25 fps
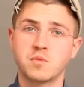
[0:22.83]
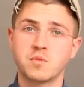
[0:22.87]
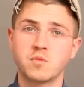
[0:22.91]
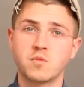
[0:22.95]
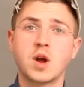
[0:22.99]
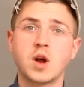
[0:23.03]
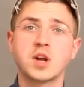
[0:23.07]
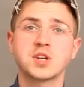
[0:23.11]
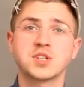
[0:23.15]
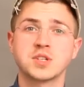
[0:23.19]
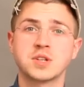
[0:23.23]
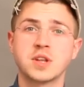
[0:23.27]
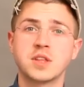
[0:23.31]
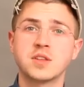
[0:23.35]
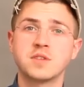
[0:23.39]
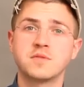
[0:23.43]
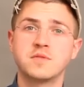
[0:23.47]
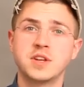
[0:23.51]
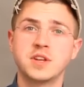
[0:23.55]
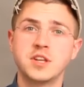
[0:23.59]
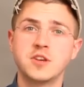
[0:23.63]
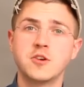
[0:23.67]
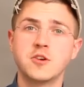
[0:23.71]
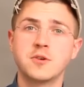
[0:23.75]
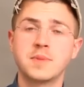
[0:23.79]
watch another
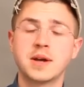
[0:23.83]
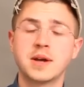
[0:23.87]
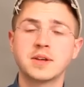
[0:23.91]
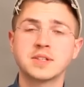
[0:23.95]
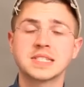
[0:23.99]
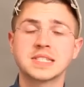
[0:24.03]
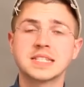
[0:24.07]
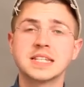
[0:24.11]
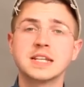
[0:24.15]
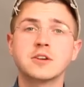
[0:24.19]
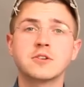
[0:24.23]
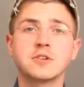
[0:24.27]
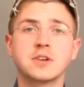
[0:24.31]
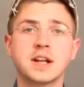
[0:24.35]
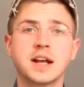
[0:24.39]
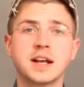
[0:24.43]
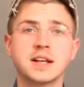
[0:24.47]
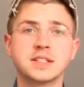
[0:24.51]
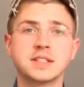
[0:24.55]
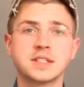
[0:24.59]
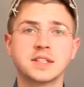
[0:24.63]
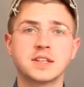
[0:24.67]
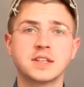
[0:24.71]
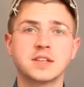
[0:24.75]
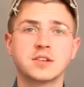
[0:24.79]
video about
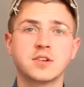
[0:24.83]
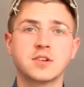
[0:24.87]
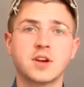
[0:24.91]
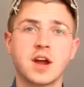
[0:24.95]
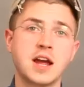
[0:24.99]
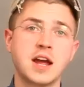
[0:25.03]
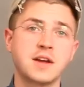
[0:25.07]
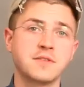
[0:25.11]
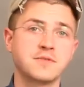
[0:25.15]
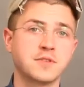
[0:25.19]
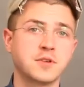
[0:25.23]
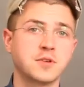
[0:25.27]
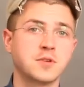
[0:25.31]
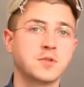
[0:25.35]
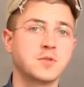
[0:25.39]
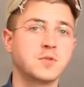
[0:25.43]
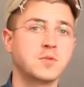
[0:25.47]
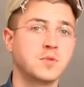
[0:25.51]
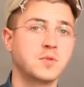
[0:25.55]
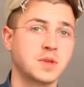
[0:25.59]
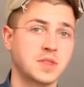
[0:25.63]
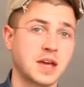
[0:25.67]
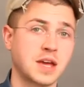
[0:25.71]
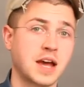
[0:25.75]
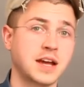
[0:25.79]
synchronizing your iPhone
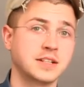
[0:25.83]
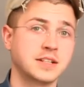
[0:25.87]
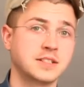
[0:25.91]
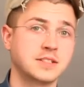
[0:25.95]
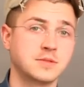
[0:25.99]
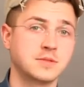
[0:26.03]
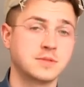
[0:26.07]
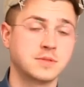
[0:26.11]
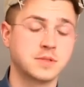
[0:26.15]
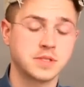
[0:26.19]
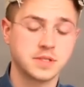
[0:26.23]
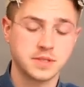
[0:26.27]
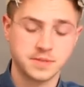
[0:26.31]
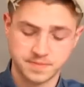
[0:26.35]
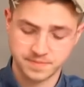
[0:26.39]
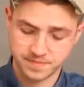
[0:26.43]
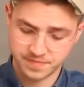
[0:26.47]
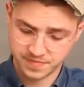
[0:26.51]
with iTunes.